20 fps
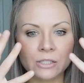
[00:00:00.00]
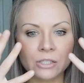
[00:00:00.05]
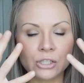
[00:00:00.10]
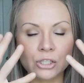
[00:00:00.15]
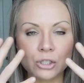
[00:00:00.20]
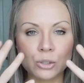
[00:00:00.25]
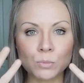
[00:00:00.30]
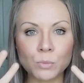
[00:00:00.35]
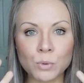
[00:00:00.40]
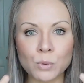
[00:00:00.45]

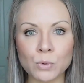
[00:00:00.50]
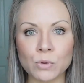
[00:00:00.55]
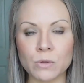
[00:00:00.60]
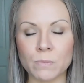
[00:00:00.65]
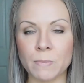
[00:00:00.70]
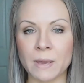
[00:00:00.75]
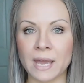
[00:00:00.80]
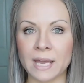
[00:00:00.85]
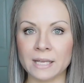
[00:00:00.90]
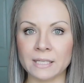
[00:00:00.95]

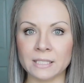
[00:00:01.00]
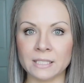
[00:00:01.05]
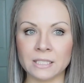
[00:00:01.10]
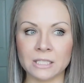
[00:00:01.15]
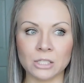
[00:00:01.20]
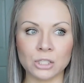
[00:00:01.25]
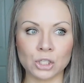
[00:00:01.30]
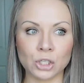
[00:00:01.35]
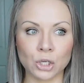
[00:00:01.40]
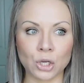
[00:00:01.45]
smooth
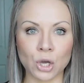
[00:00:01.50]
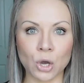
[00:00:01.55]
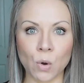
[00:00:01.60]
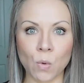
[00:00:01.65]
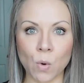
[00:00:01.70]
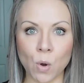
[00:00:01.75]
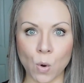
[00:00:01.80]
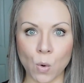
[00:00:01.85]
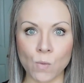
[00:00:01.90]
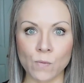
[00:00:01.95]
base to
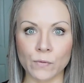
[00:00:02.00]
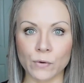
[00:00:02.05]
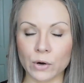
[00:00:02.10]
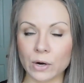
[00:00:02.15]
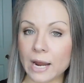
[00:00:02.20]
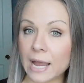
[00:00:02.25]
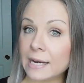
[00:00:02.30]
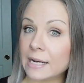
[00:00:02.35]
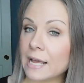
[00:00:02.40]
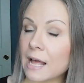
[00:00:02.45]
go over
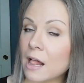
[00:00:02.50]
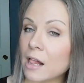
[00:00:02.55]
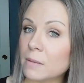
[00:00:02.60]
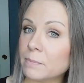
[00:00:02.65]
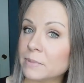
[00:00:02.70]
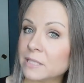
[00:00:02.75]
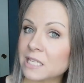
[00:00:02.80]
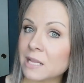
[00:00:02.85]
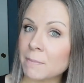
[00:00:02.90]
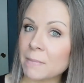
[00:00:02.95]
and it
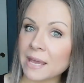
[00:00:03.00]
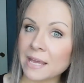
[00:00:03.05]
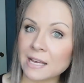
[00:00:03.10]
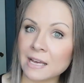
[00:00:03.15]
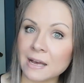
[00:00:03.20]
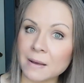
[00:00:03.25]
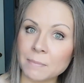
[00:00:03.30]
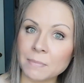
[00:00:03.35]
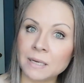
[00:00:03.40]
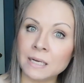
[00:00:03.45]
helps the
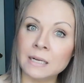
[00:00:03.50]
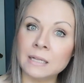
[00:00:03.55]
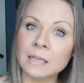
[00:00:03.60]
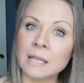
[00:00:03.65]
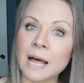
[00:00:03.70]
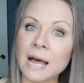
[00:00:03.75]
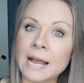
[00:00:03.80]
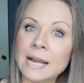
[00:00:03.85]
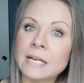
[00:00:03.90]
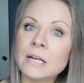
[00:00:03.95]
makeup
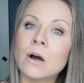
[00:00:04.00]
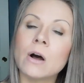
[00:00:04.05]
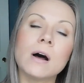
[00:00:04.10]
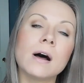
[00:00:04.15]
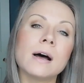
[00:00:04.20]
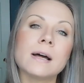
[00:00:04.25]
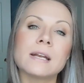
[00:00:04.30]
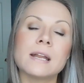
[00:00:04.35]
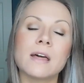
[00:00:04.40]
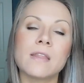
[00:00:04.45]
glide
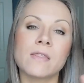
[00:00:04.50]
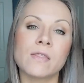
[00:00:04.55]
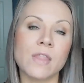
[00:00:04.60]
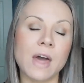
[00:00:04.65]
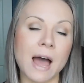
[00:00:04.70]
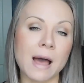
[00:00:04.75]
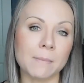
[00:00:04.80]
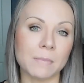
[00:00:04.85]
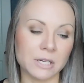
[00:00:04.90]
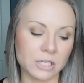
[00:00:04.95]
on that